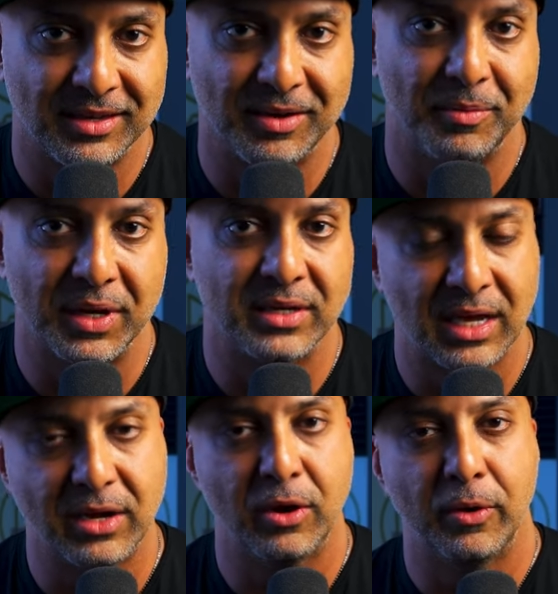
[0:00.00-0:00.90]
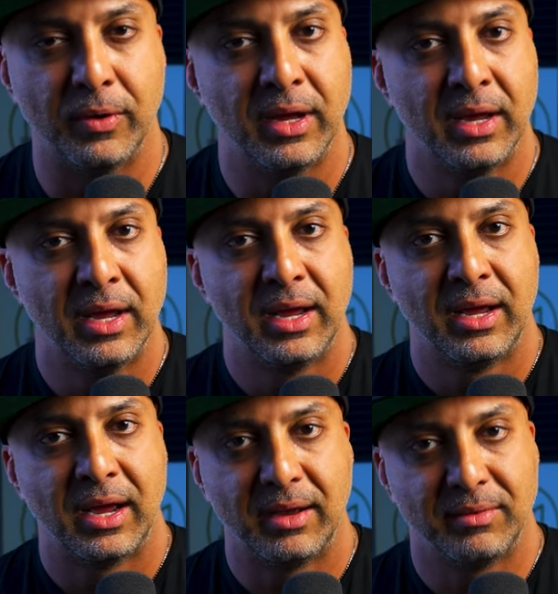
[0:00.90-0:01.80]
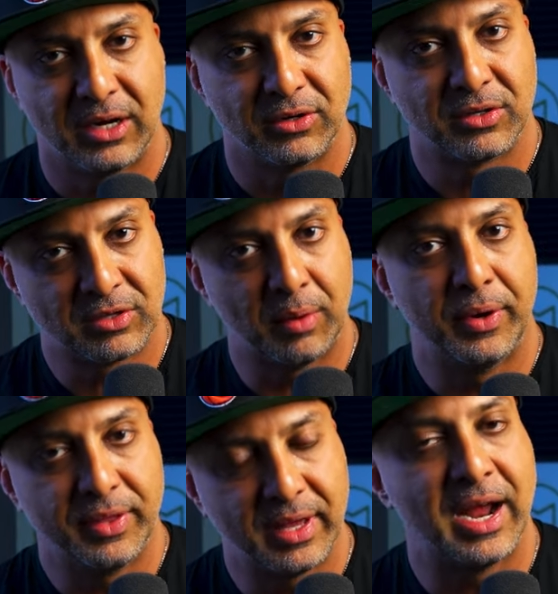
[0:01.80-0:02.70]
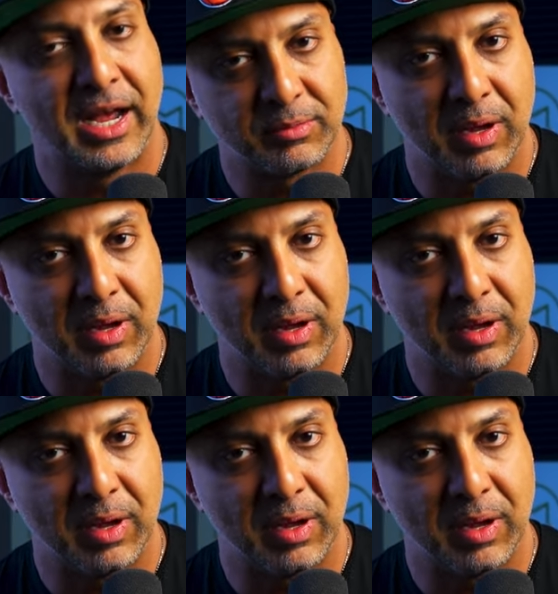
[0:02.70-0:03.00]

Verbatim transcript: you know, because I know there's someone that has